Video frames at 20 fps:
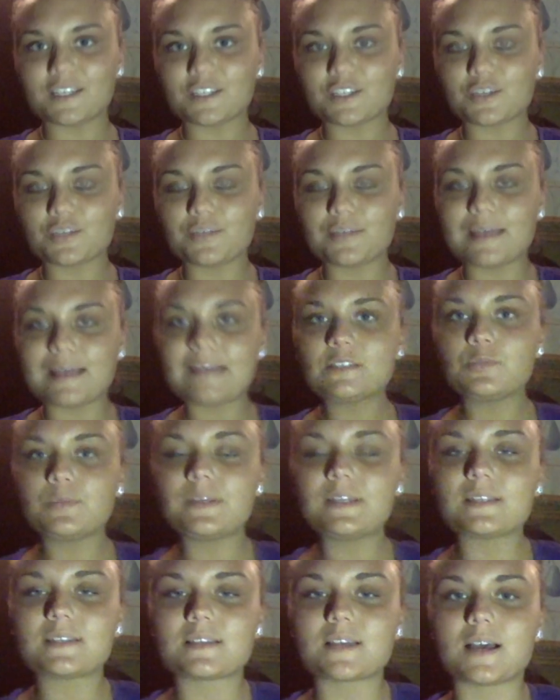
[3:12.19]
so next
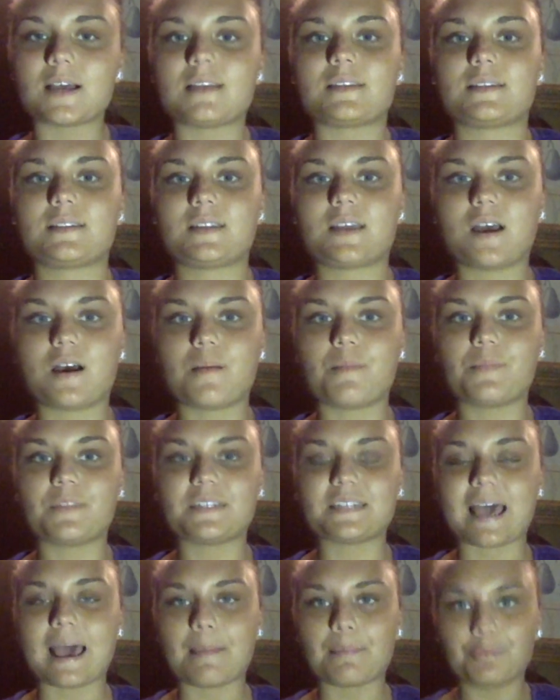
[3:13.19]
we discussed
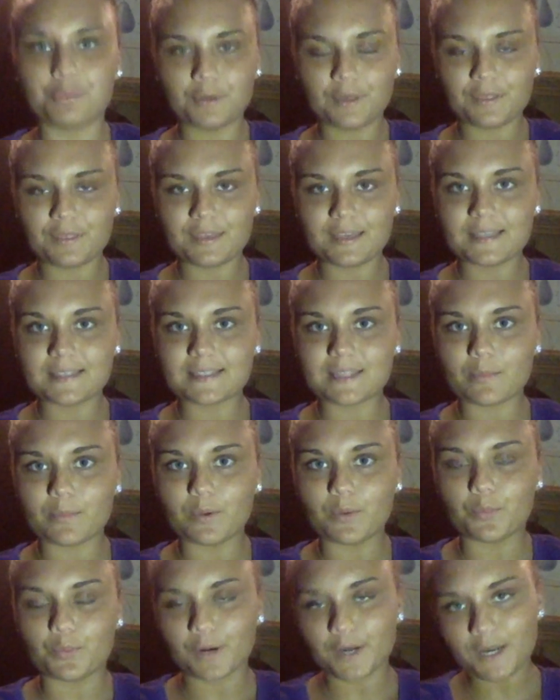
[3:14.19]
the top 3 things that
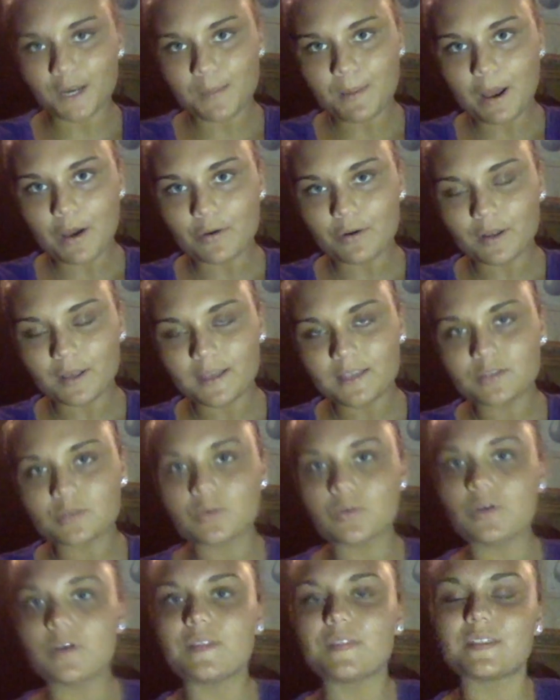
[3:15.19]
we worried about in high
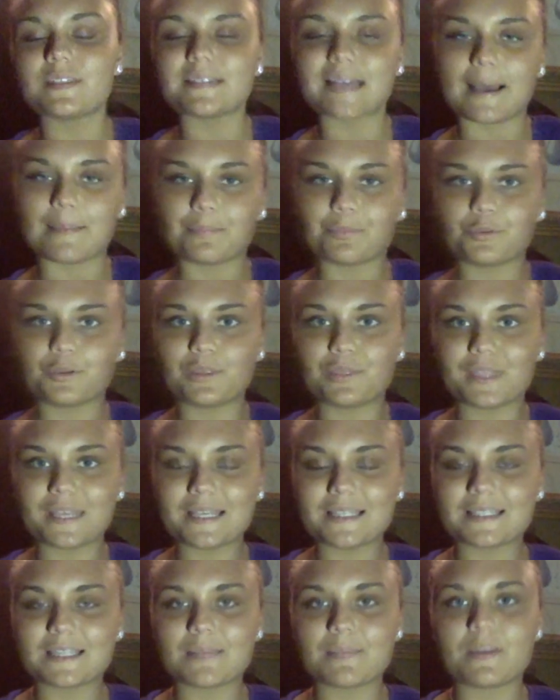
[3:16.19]
school and the top 3
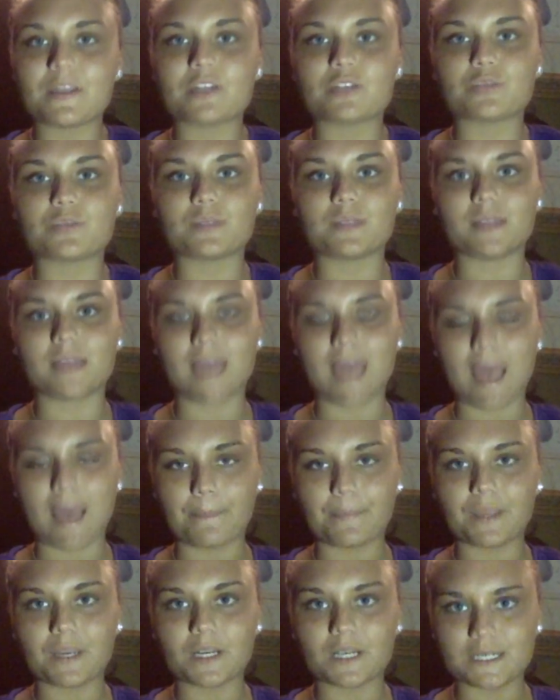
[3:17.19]
things that made us really
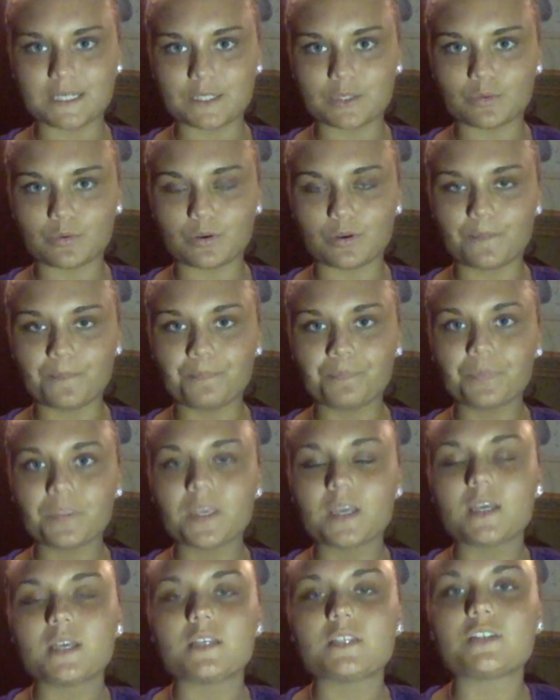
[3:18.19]
happy in high school.
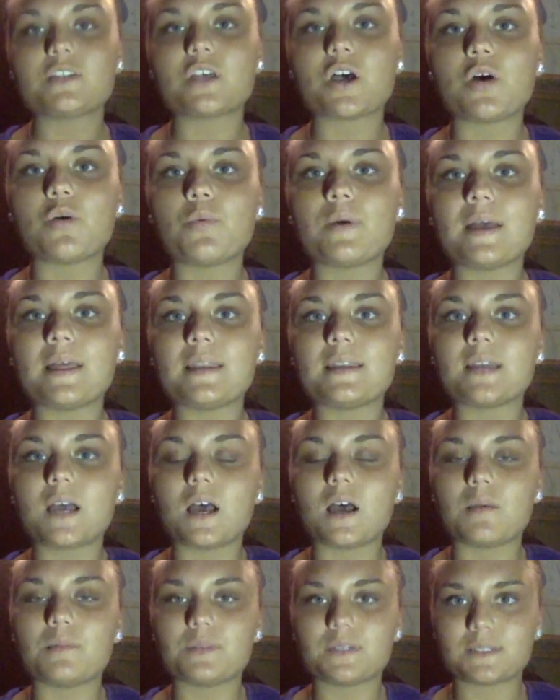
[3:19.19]
So when
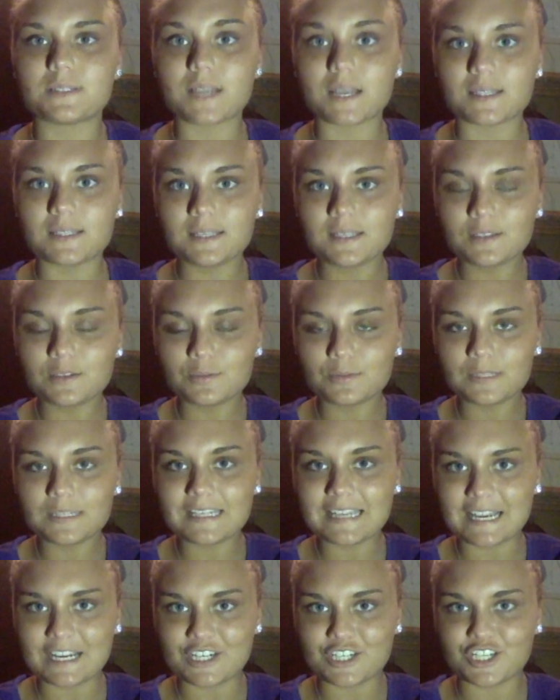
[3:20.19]
discussing this
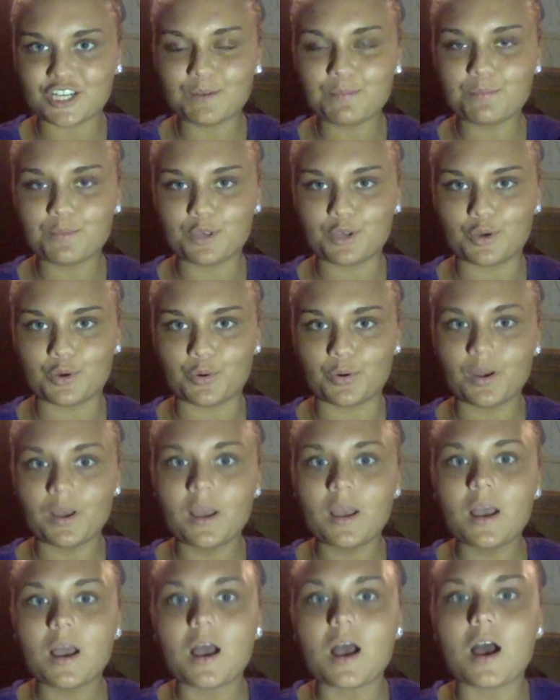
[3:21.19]
with Yen Shen Mu,
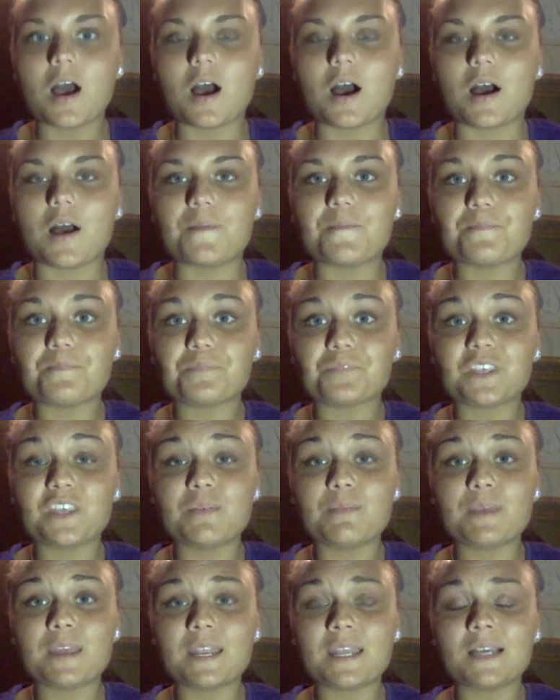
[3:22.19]

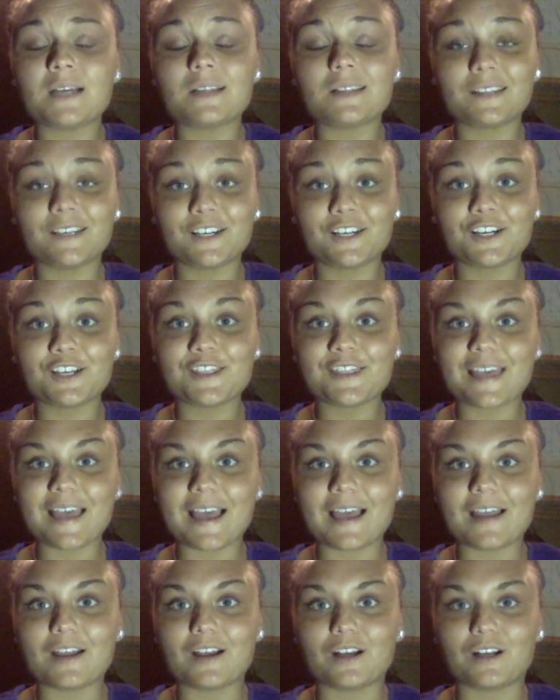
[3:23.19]
he made it clear
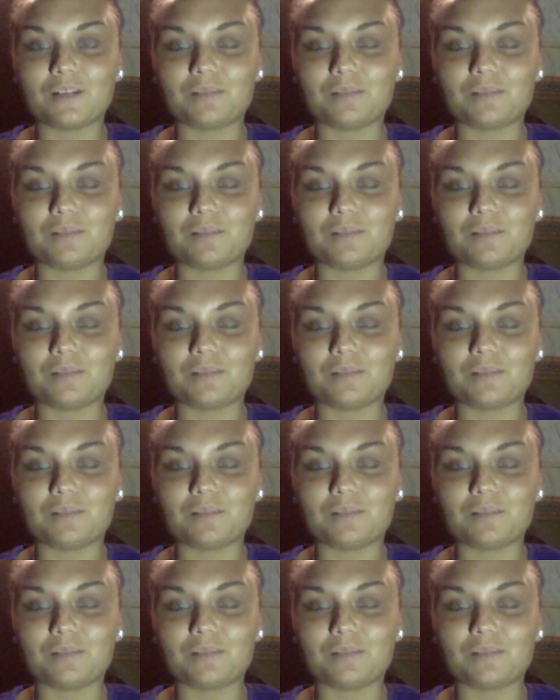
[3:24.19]
that